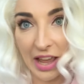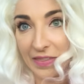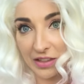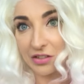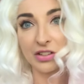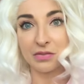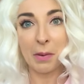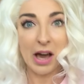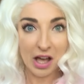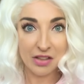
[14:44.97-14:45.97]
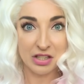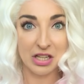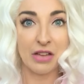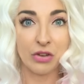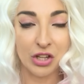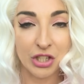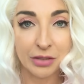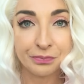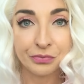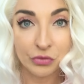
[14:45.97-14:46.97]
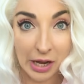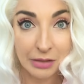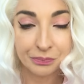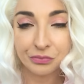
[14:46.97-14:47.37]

and the paths are diverging, right?